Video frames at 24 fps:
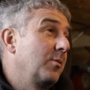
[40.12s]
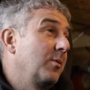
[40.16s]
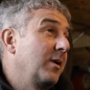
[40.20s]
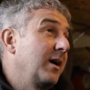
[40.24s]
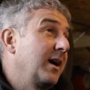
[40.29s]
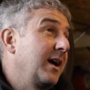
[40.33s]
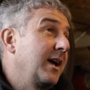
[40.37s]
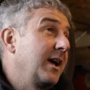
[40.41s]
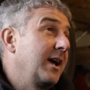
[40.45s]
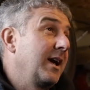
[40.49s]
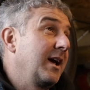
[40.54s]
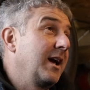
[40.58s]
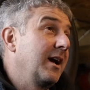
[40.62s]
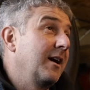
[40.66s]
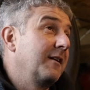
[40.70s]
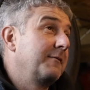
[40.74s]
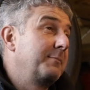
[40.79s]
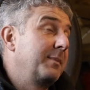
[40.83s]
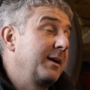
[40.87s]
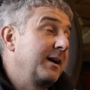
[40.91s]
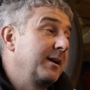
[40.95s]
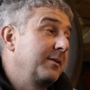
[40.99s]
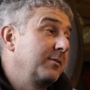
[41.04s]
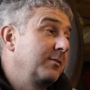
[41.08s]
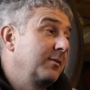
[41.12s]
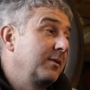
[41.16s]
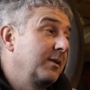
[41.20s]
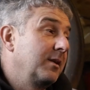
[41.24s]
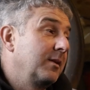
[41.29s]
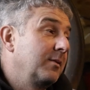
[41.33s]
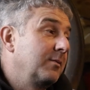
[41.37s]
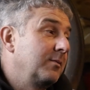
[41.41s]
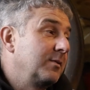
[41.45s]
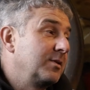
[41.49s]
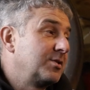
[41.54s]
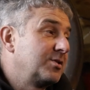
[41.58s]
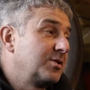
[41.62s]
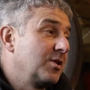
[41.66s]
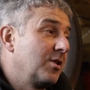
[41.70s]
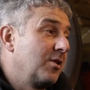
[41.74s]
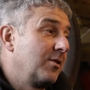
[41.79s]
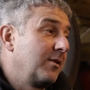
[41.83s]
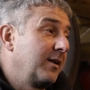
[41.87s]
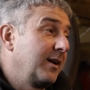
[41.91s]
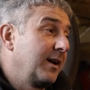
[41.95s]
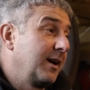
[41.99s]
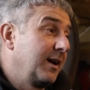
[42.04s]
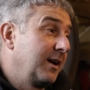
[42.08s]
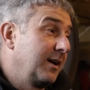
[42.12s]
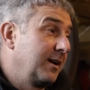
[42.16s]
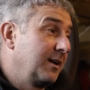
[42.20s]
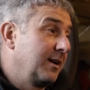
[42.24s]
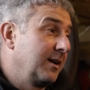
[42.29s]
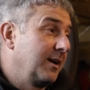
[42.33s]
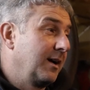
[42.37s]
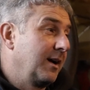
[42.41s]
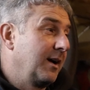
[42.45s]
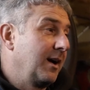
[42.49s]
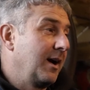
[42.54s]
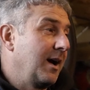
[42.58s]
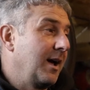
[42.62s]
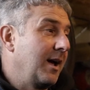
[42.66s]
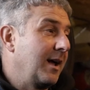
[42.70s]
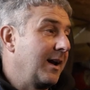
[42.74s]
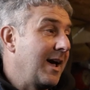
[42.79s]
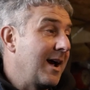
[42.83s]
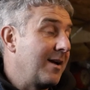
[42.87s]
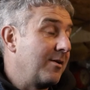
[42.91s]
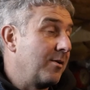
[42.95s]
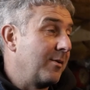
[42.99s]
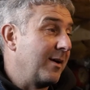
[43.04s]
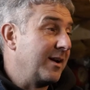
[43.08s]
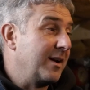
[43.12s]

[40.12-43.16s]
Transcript: we have been restoring an aero